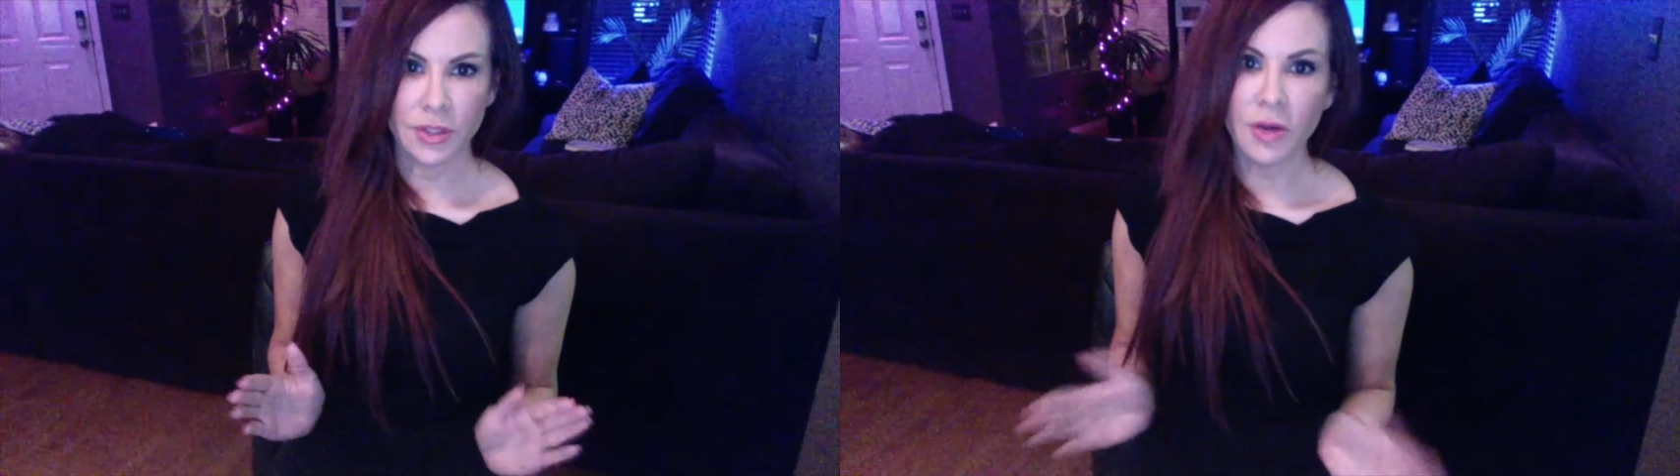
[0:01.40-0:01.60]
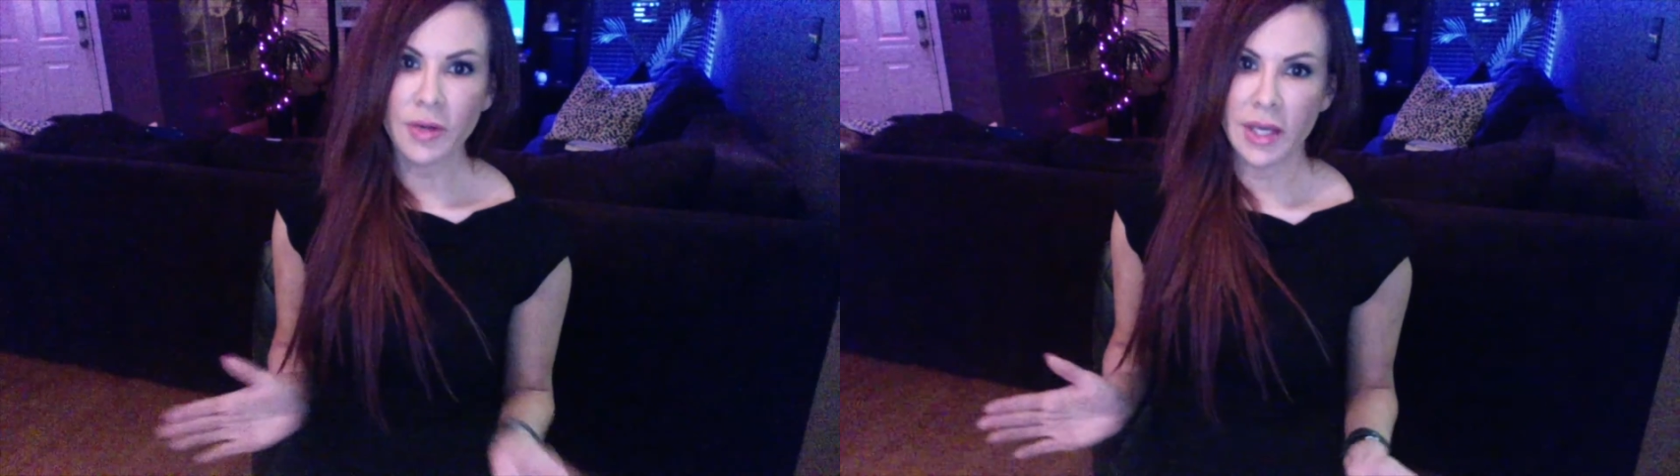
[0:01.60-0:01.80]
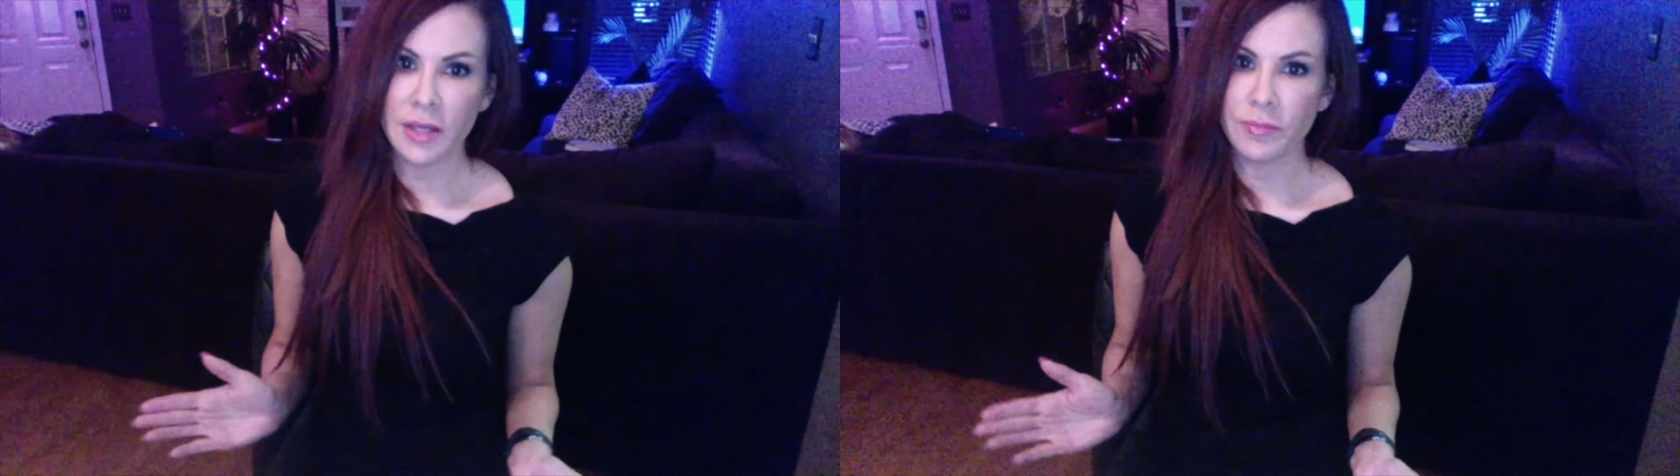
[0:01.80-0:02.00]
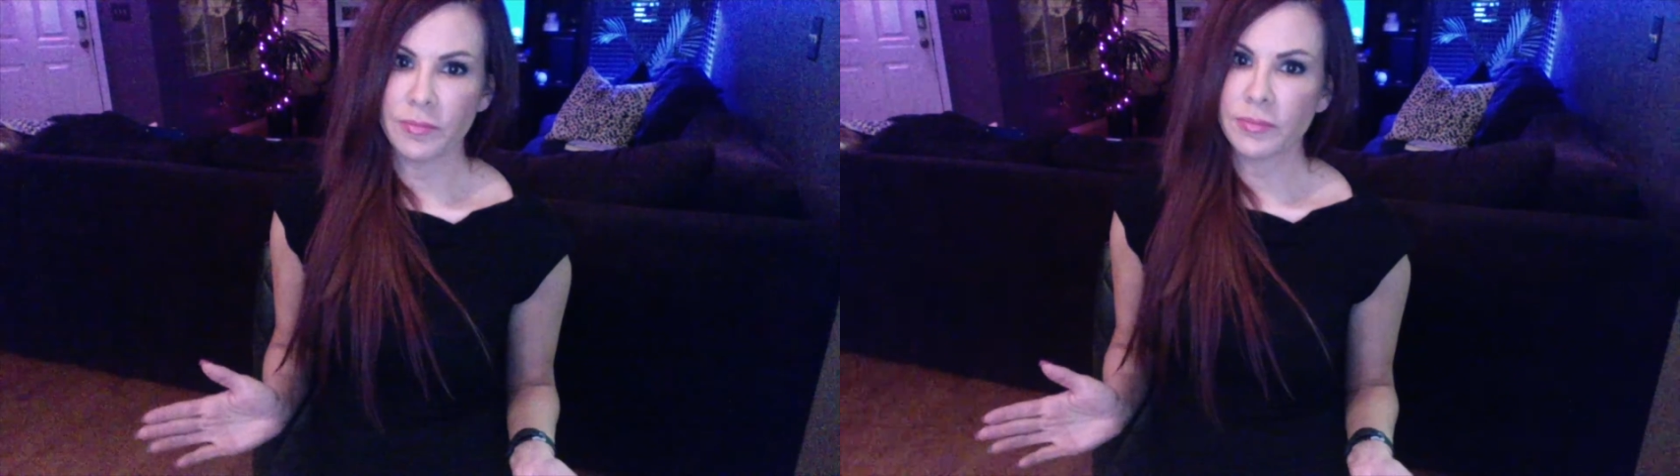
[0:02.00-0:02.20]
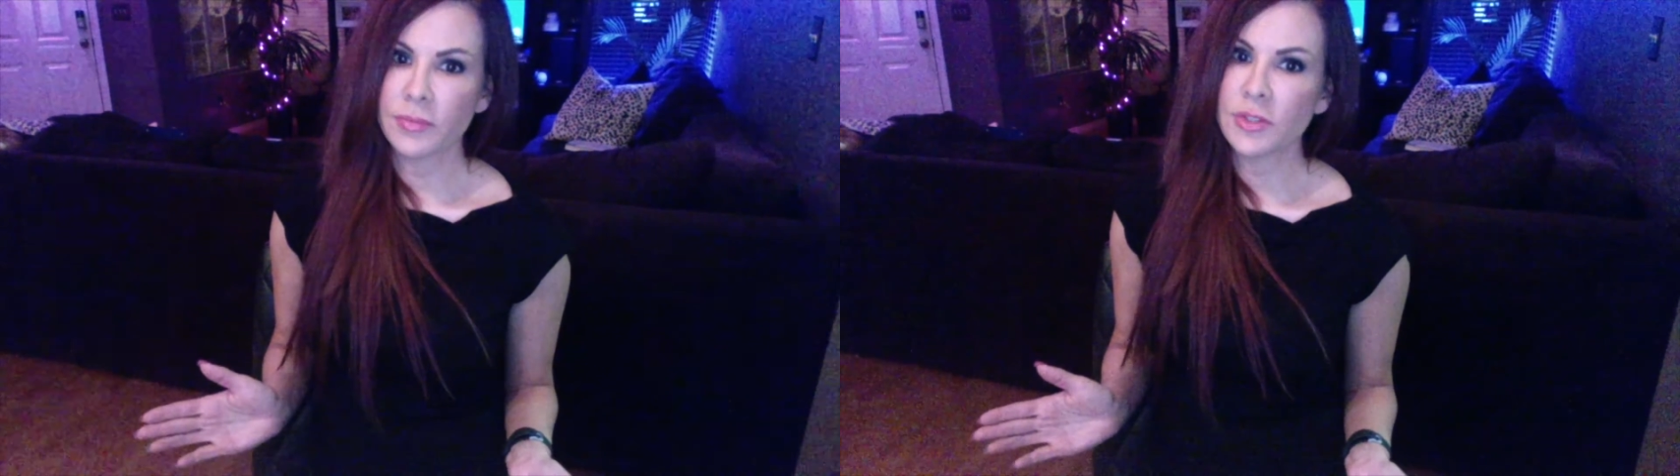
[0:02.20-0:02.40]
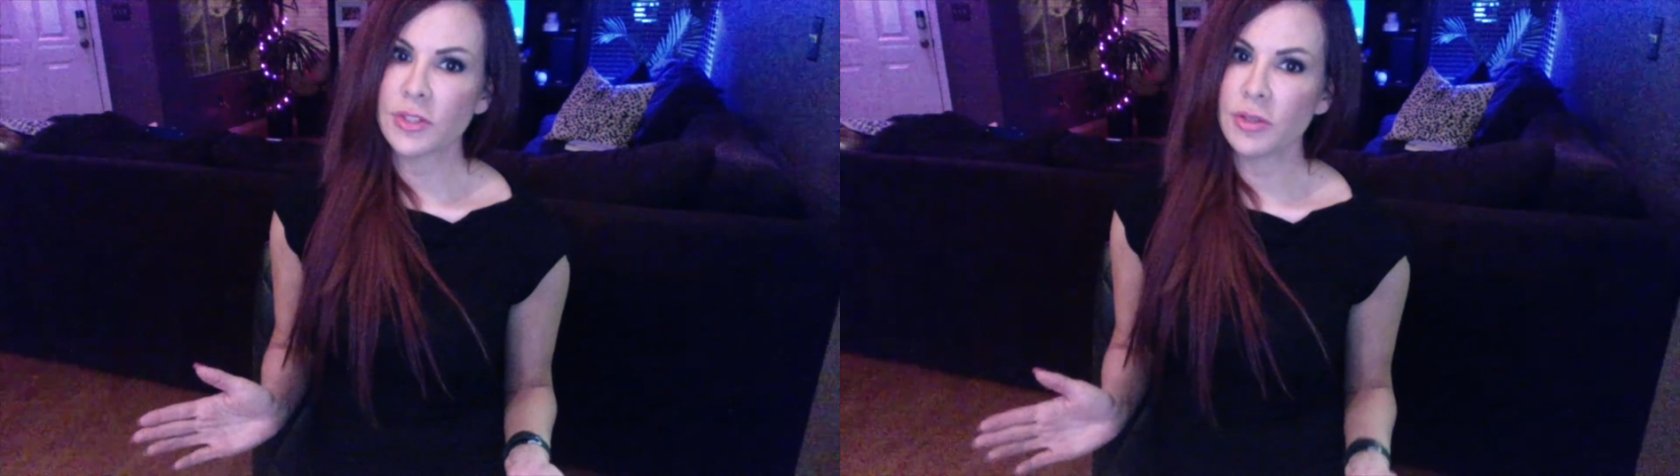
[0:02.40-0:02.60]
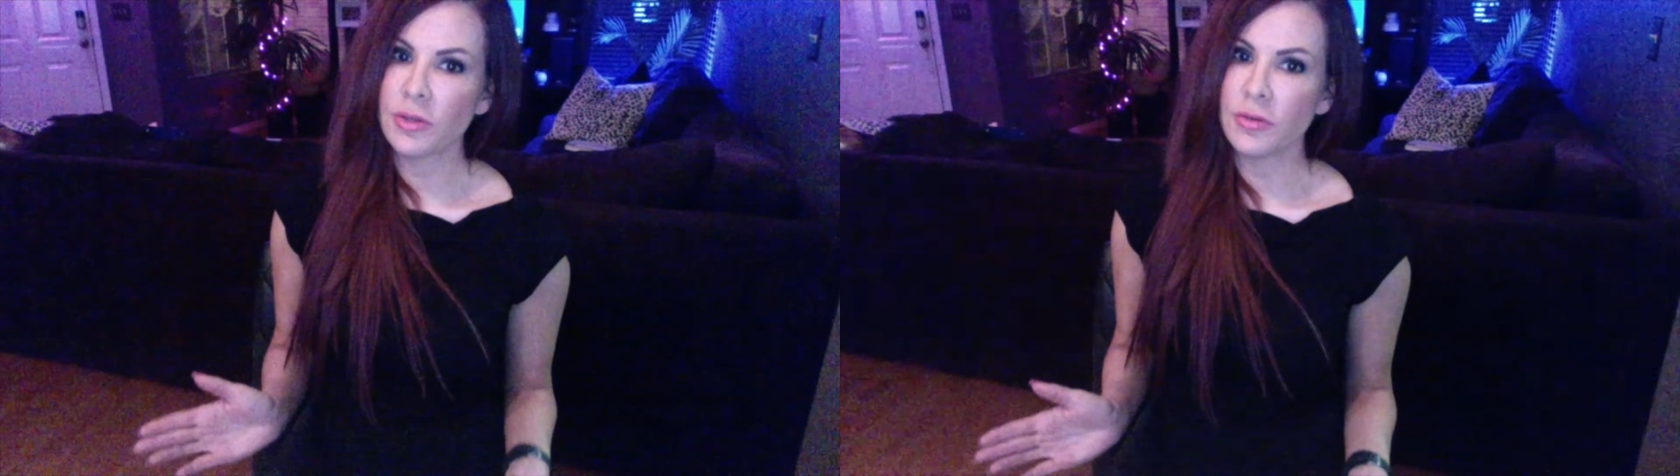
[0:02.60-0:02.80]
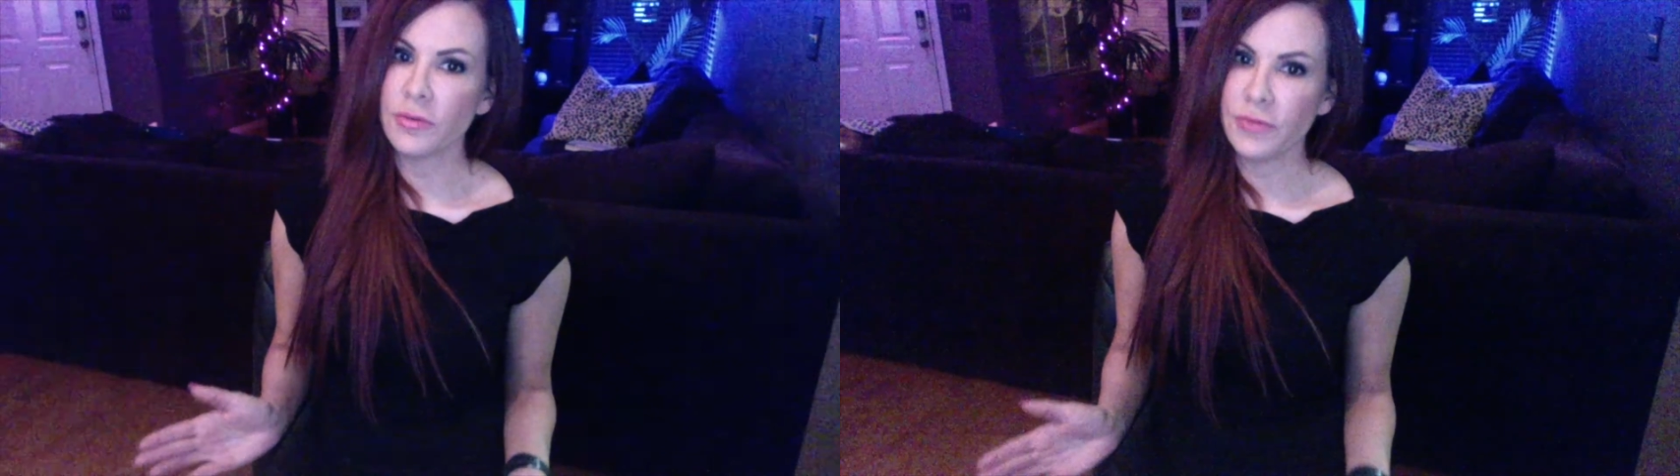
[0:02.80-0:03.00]
Okay,
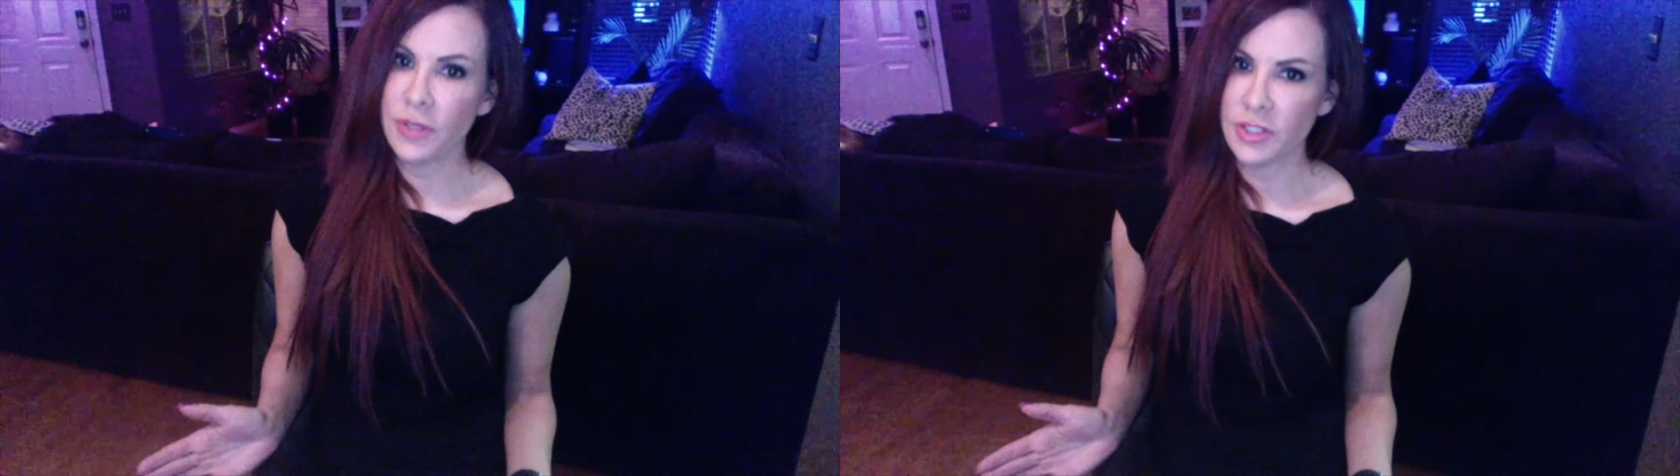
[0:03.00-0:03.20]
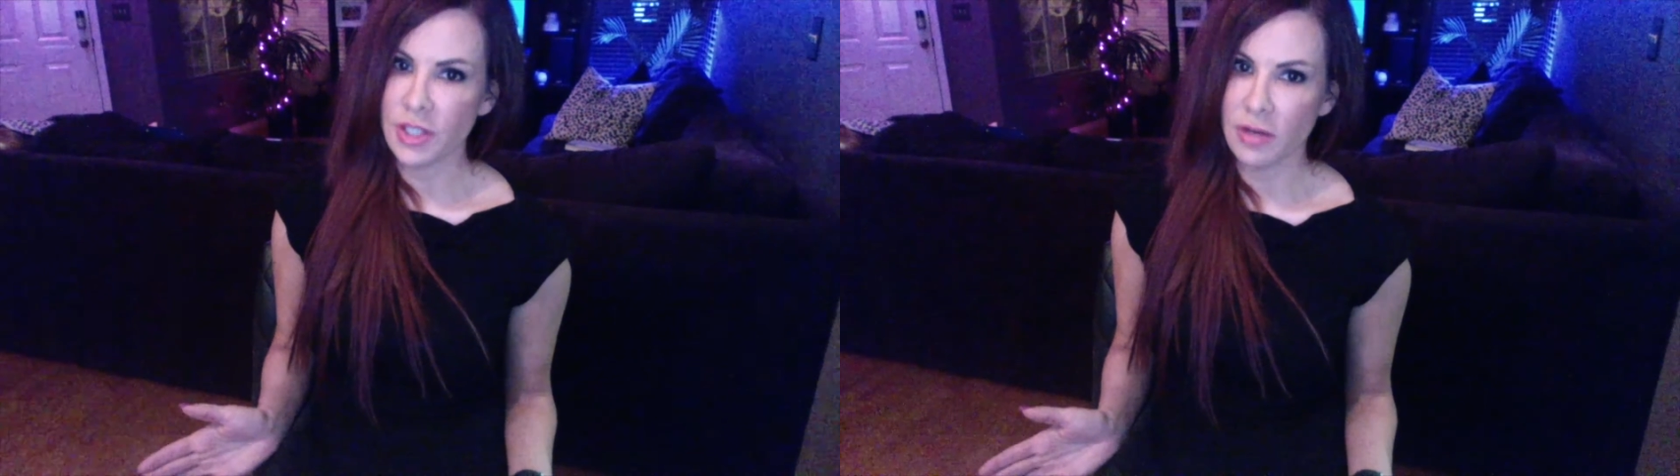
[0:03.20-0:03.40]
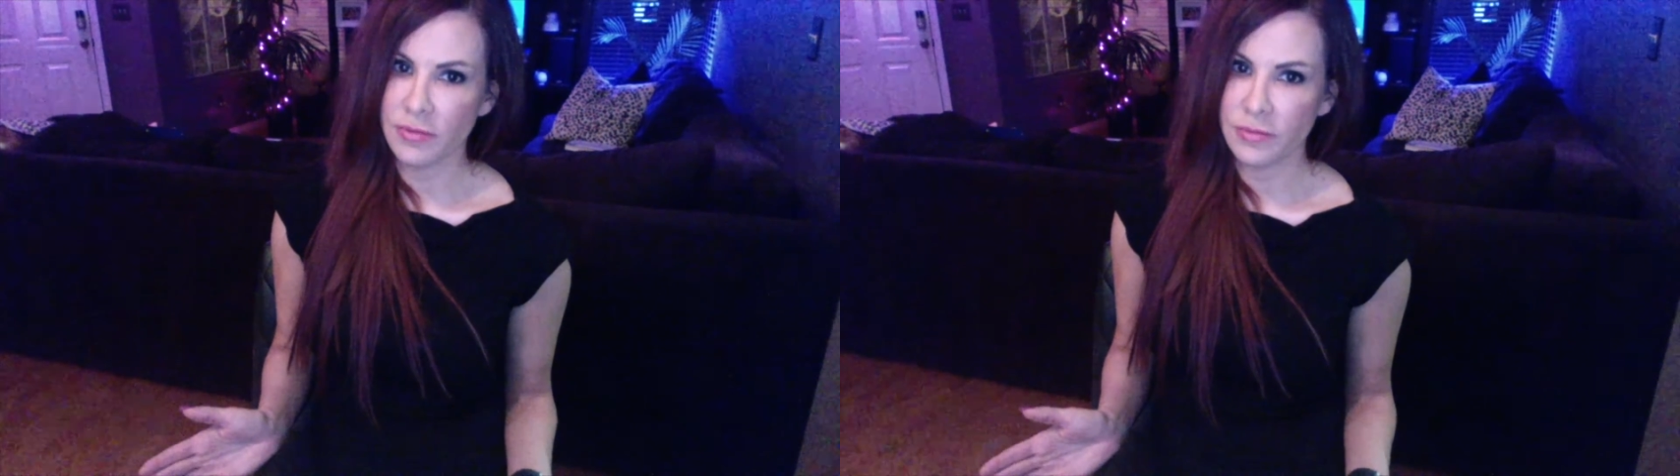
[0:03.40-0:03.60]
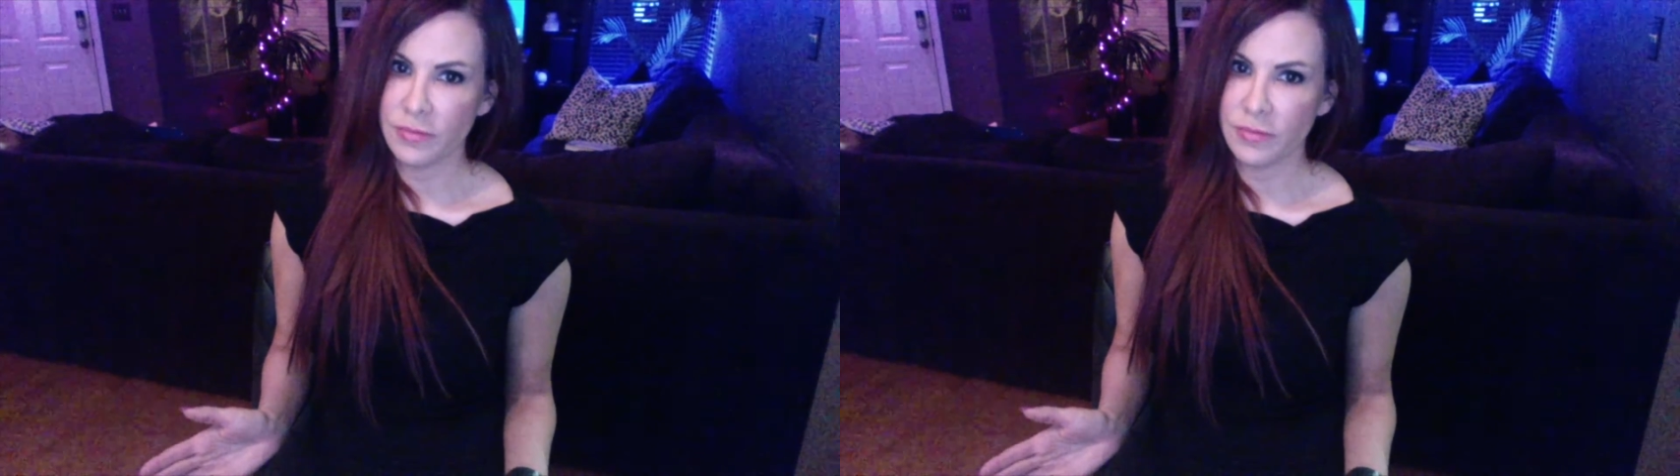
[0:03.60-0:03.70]
so first off,